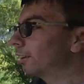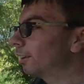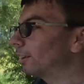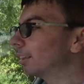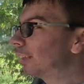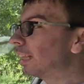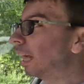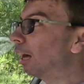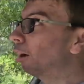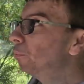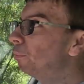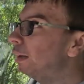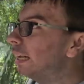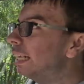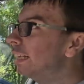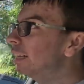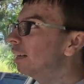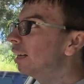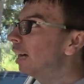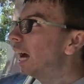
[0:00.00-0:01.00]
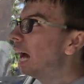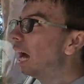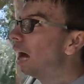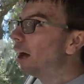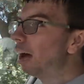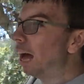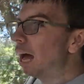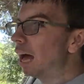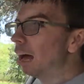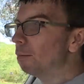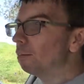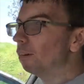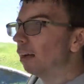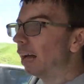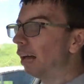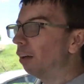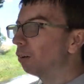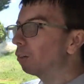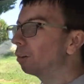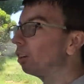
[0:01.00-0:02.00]
to tell me
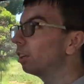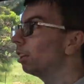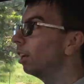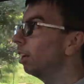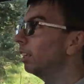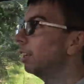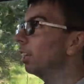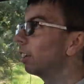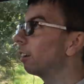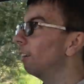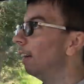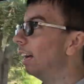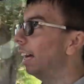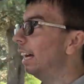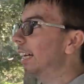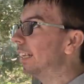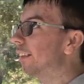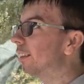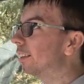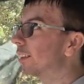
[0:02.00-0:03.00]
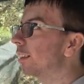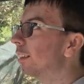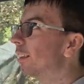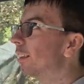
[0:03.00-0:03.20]
how good a turning cycle it has.